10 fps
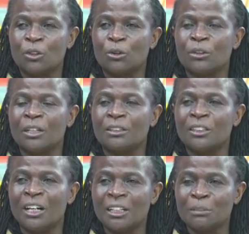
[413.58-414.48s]
So the
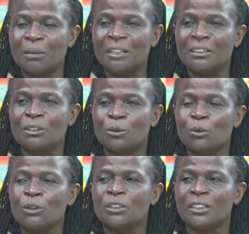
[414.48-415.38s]
church must
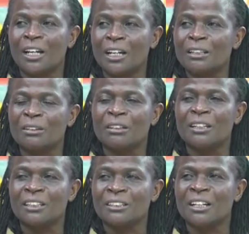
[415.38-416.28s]
not stand
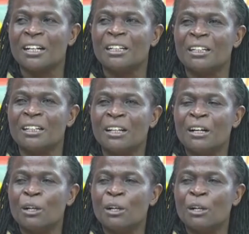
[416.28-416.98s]
necessarily